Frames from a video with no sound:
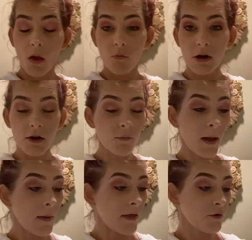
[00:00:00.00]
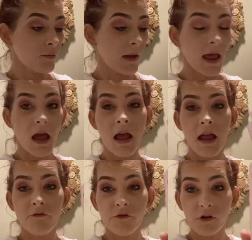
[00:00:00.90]
We're here in my bathroom
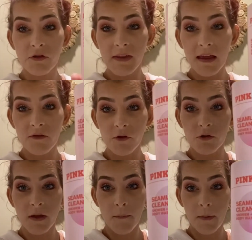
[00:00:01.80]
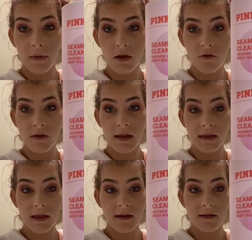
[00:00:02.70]
and first things first, I'm gonna be using
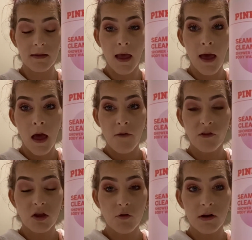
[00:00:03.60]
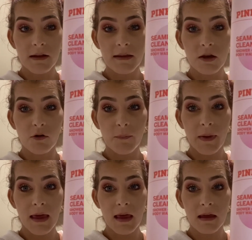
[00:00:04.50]
this Victoria's Secret
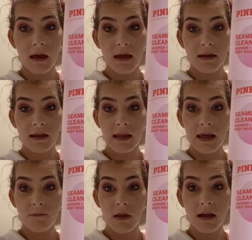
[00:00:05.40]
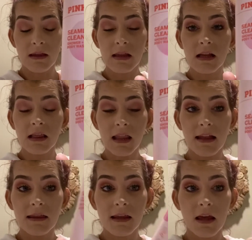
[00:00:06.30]
Pink Seamless
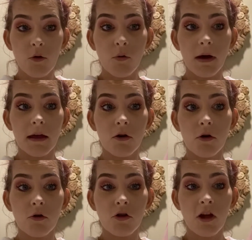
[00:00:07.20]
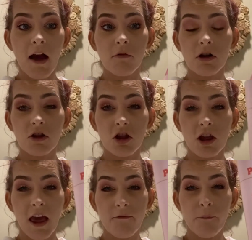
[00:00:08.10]
Cleansing Oil Shower and
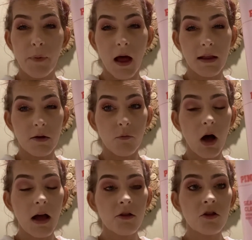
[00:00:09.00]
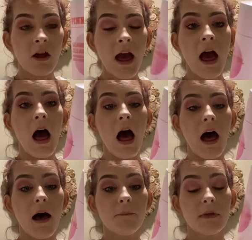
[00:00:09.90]
Shave Body Wash.
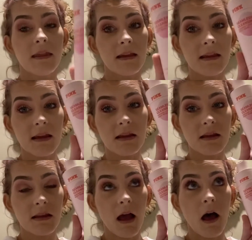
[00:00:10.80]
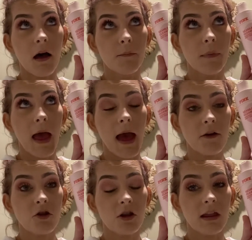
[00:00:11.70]
Um, this is um,
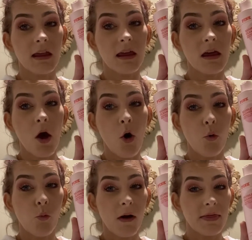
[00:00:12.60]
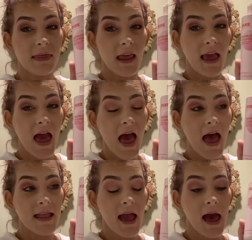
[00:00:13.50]
actually what they
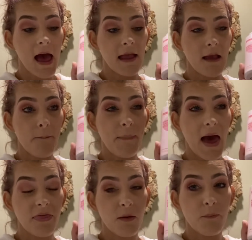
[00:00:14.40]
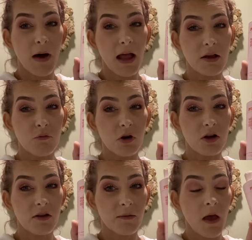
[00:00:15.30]
had at Bath and Body
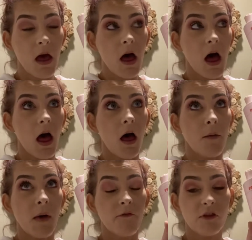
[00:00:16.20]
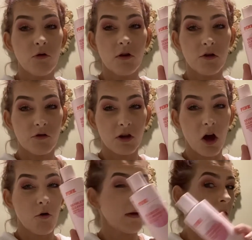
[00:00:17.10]
Works um, a few years
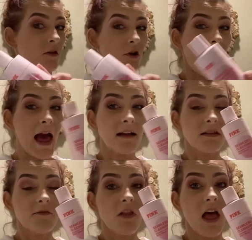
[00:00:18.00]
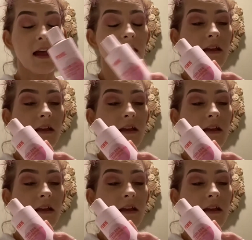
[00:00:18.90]
ago in their active line.